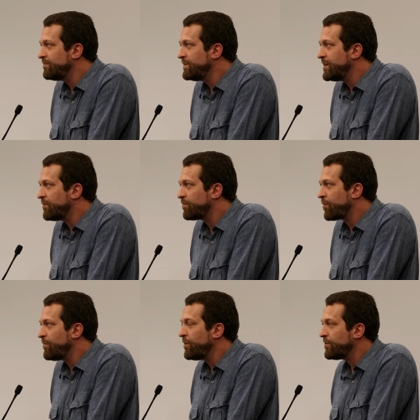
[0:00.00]
you know
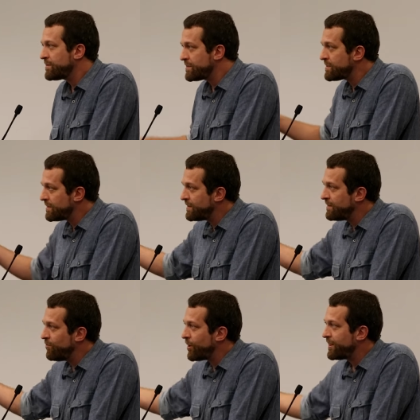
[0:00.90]
promote
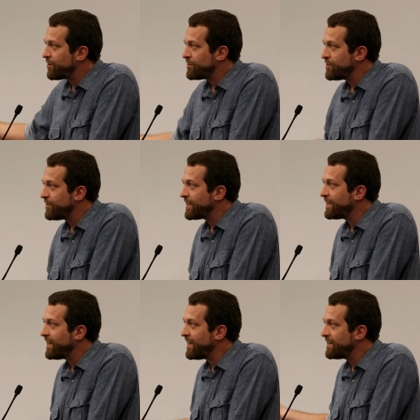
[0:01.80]
what they're
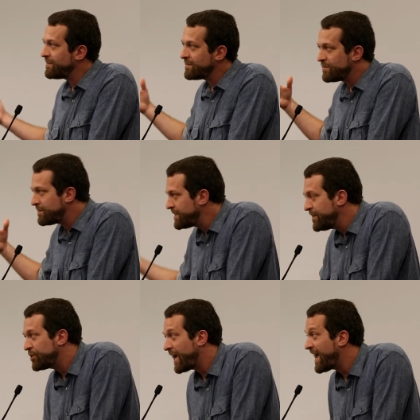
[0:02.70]
doing and
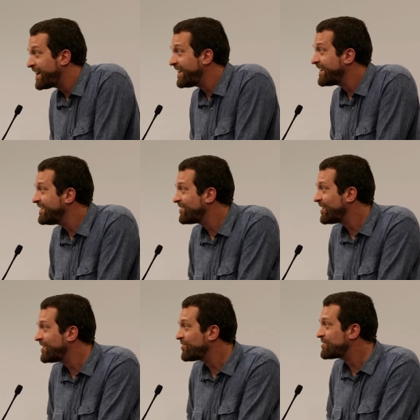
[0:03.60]
teach canning,
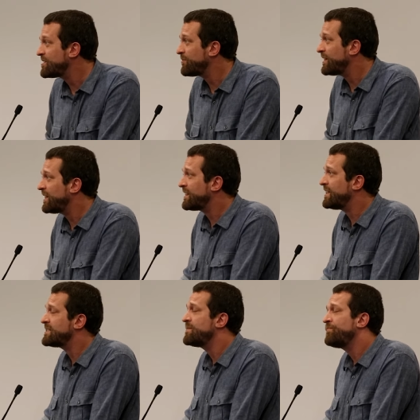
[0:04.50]
right, or something like
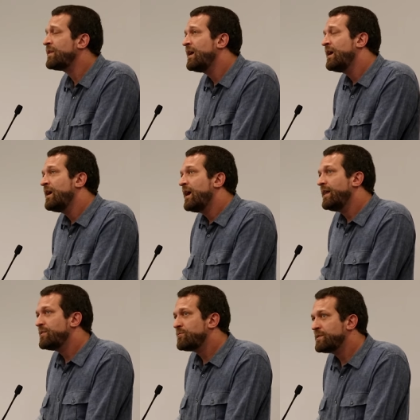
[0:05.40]
this.
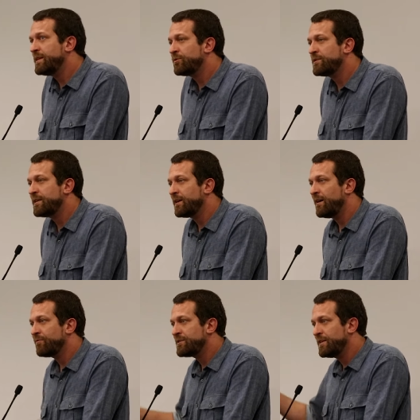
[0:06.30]
And this was an interesting
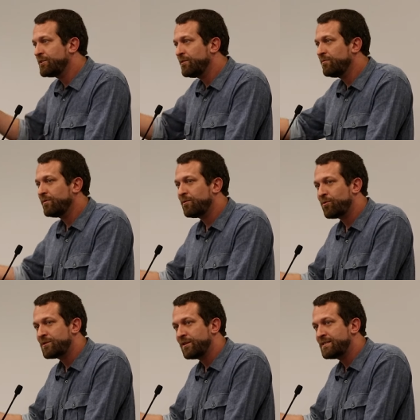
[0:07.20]
conversation with the
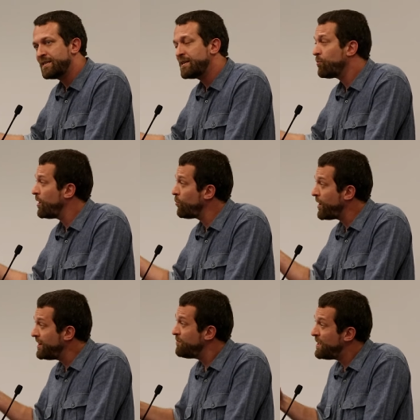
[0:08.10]
person because they said, well,
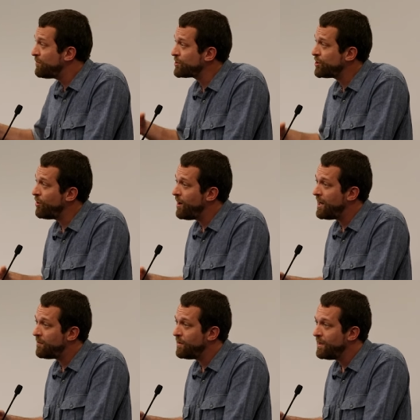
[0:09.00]
when the people show
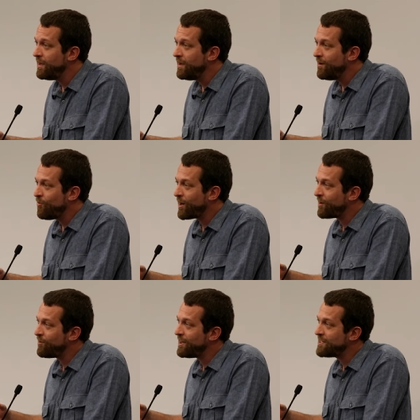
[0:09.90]
up, what I
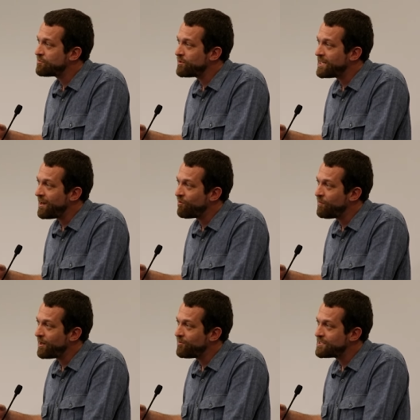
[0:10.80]
realized was
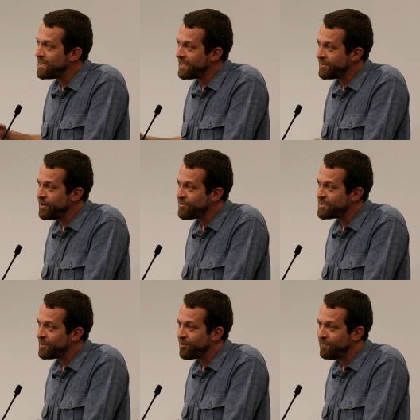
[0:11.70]
everybody was taking notes
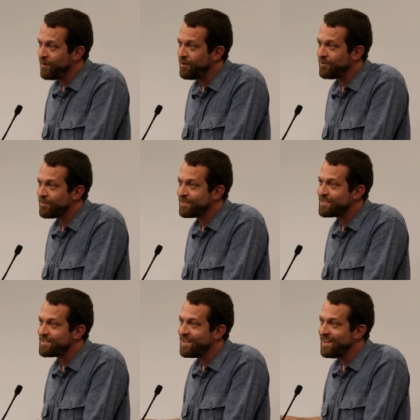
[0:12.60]
on their phones